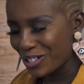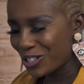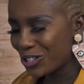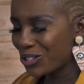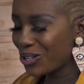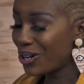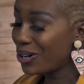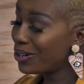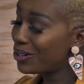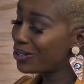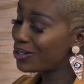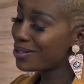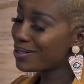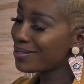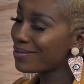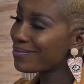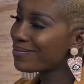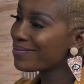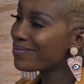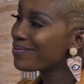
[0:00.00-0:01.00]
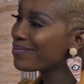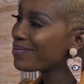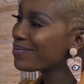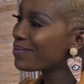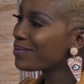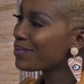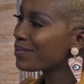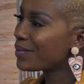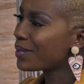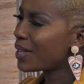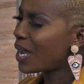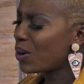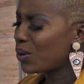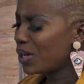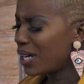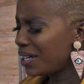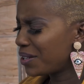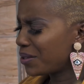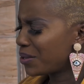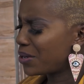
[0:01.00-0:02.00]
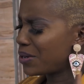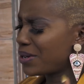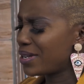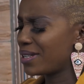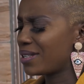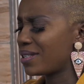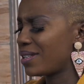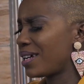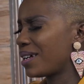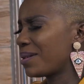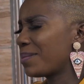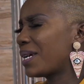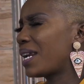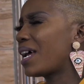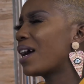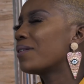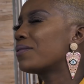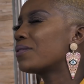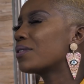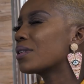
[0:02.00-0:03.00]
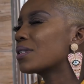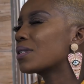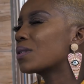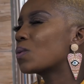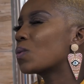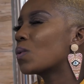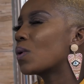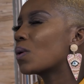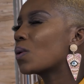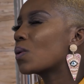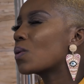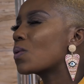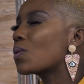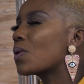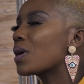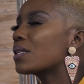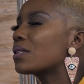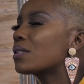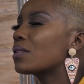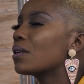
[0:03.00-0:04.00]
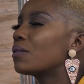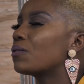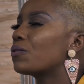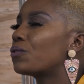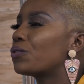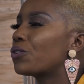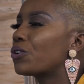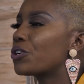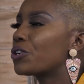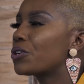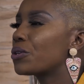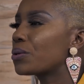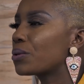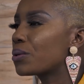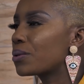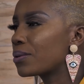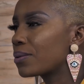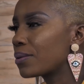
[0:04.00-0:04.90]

Sure. I'll let you go inside, but I have just one question for you.